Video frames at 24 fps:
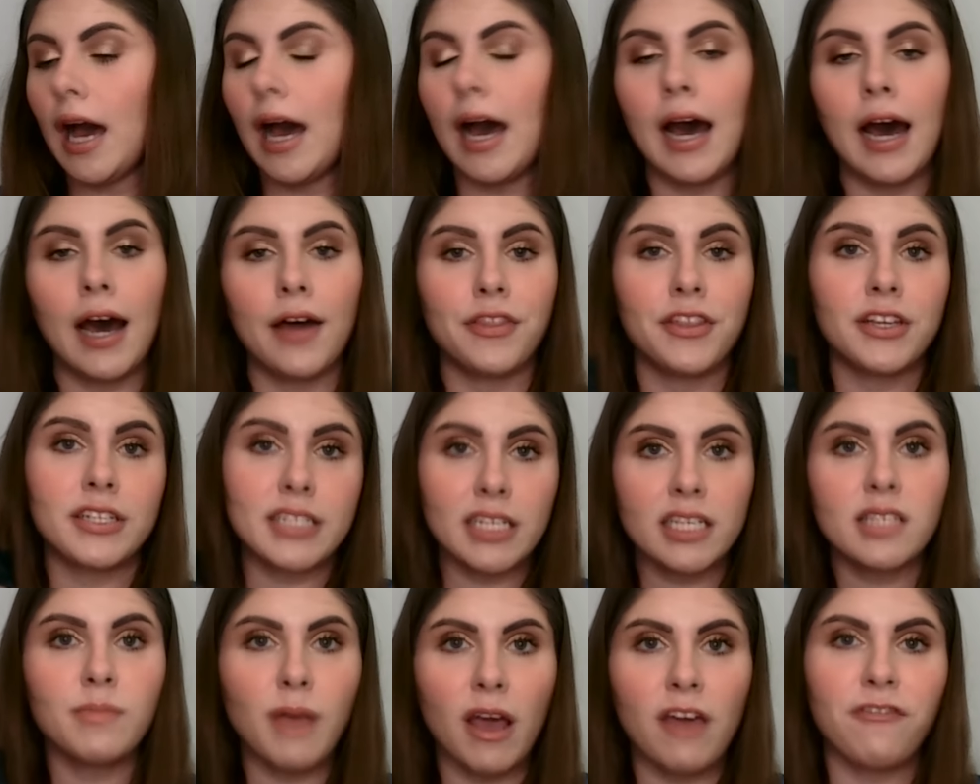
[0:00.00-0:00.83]
Uh, this
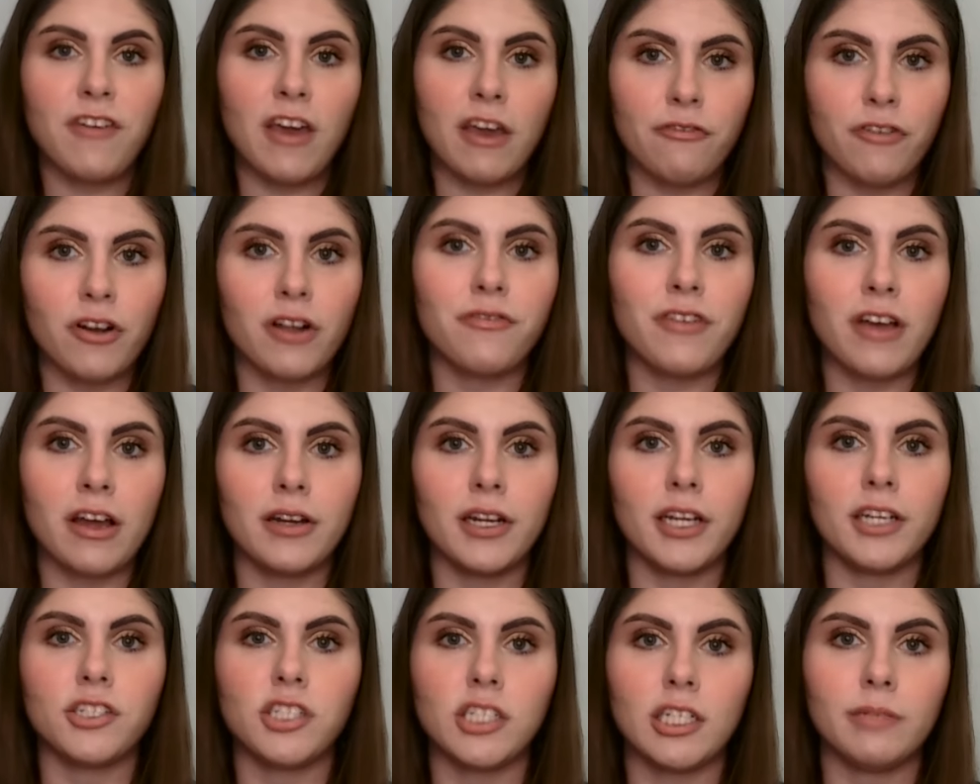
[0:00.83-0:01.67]
is my favorite
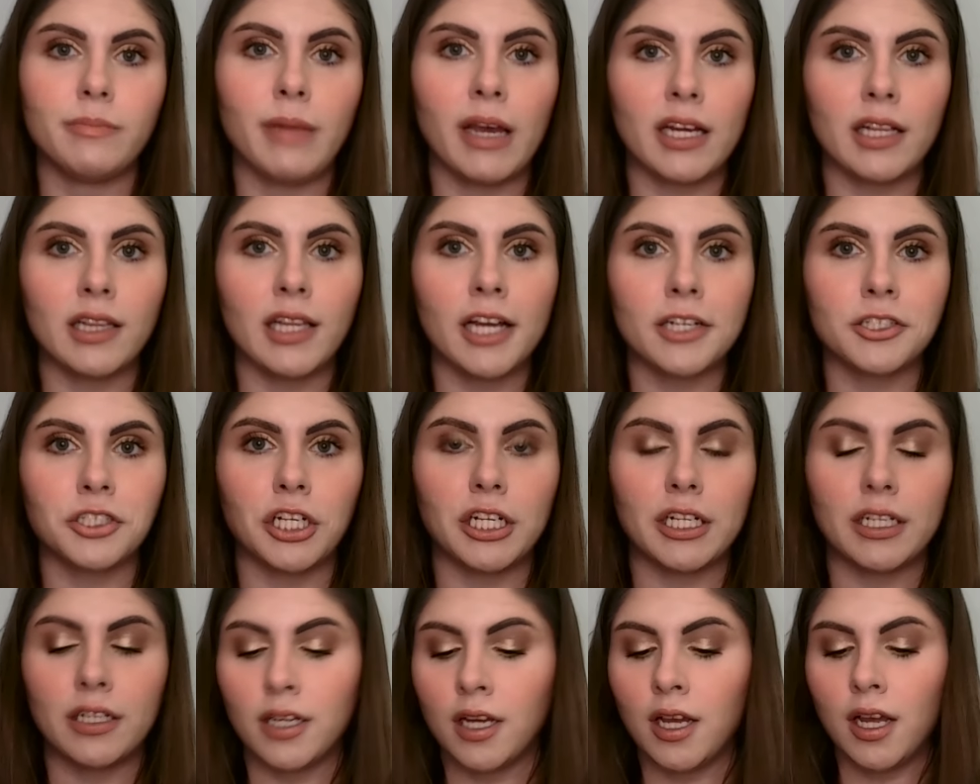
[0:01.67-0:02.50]
foundation in my
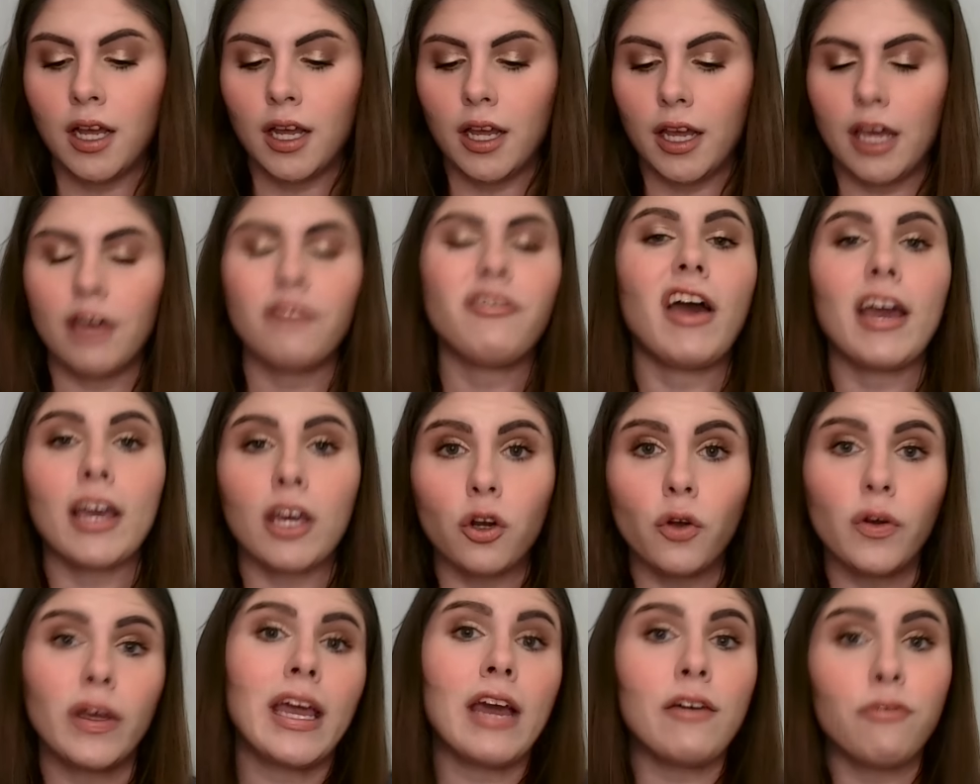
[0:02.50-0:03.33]
collection. If I could
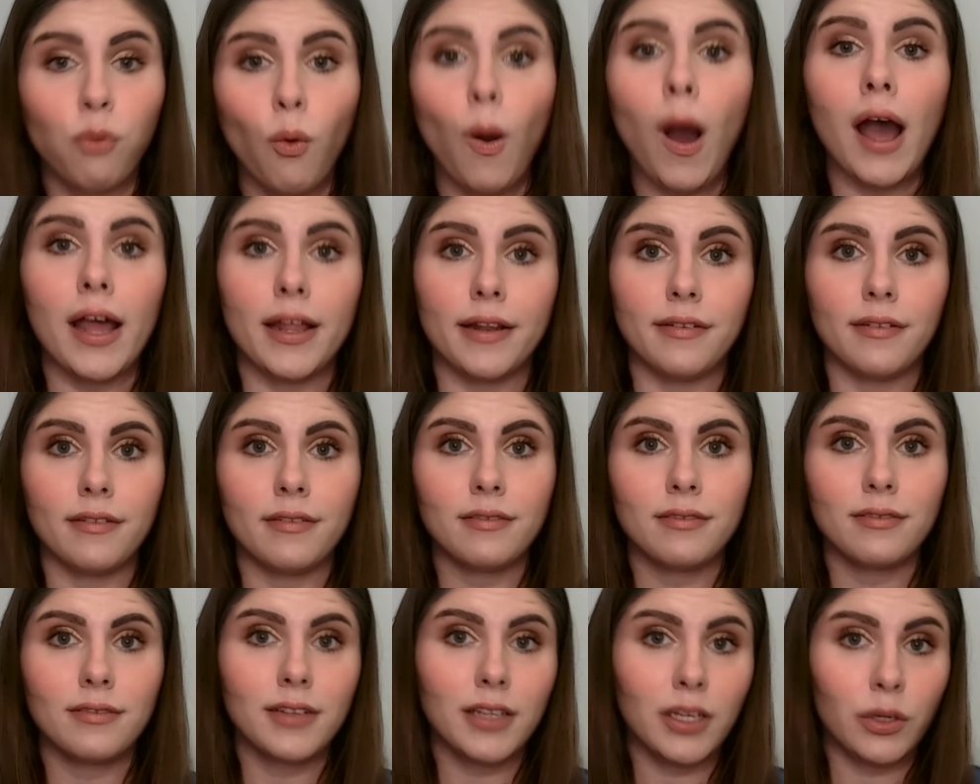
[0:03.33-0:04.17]
only have one,
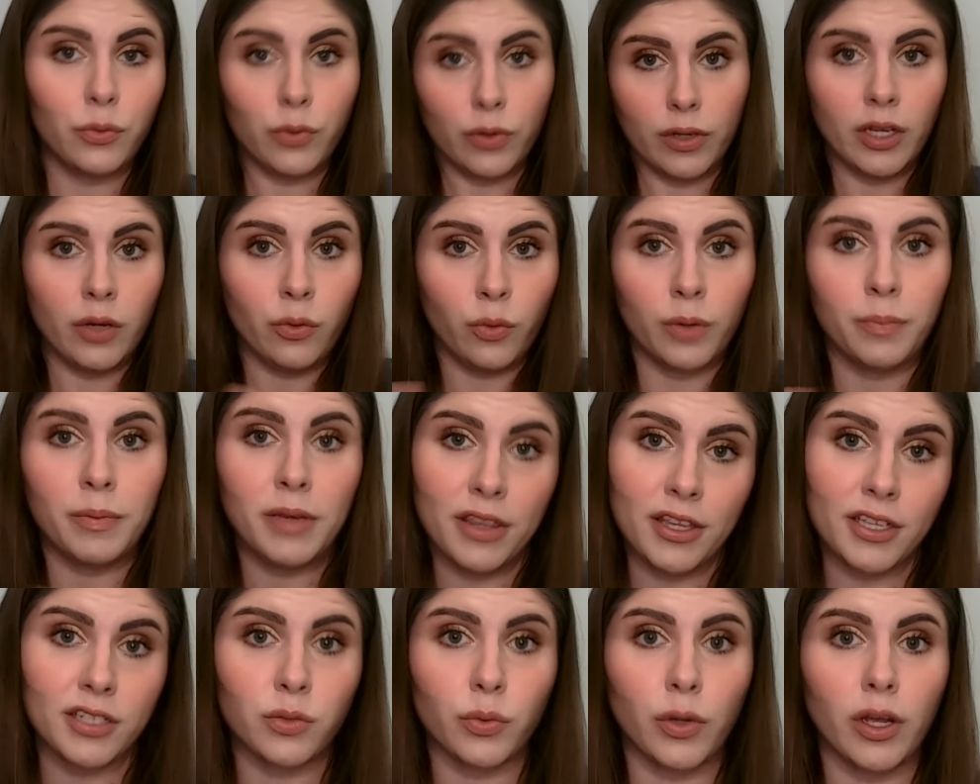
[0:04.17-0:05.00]
it, it would be
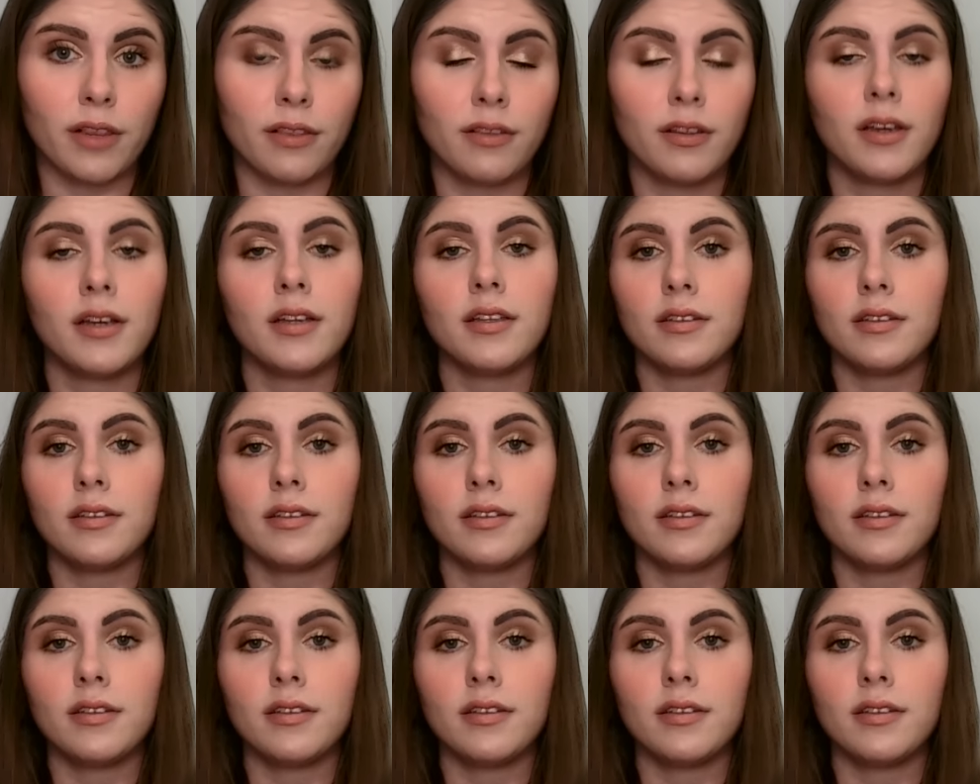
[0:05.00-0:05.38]
this one.